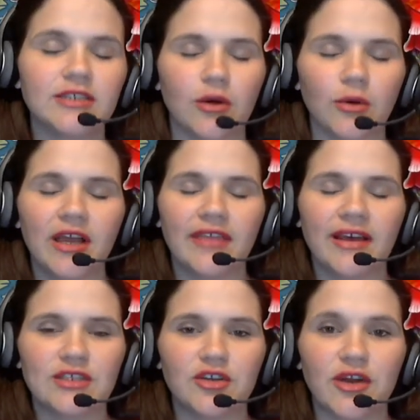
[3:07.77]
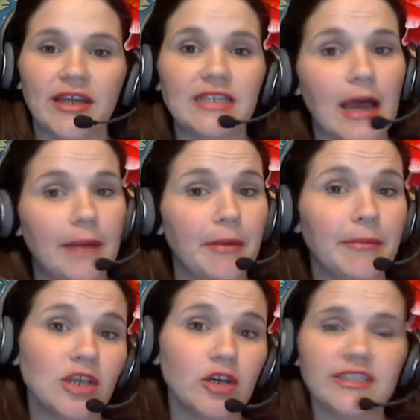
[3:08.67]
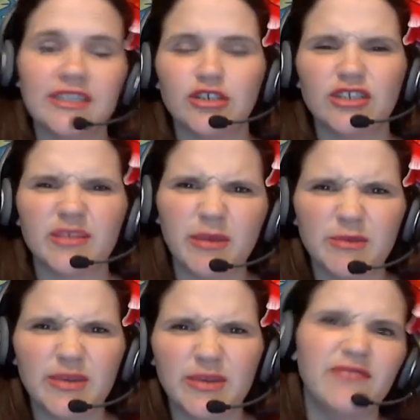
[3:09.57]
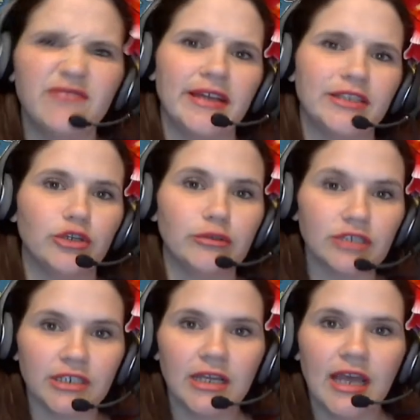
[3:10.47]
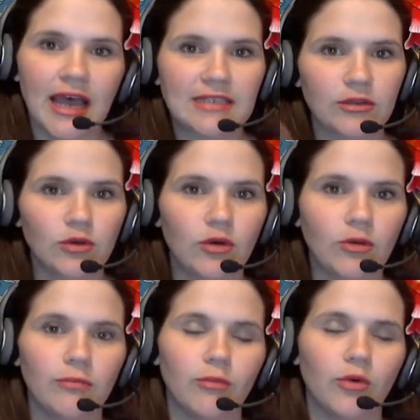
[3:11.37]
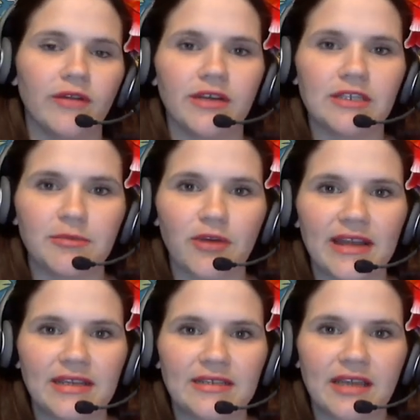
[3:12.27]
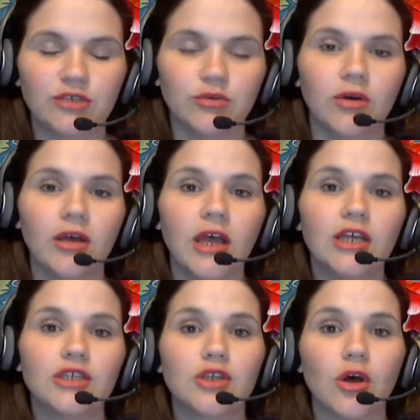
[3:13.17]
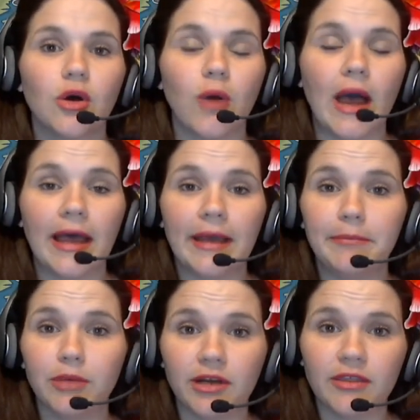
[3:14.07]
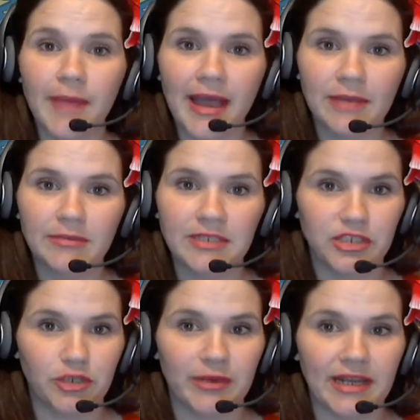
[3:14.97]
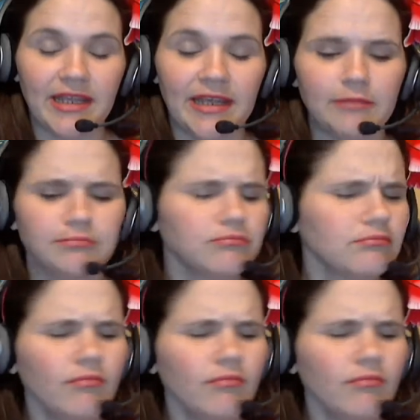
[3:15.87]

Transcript: So that's great. But my daughter's teacher, sometimes we can't find, she has a little more of a sporadic schedule. So I book the backup teacher when I can.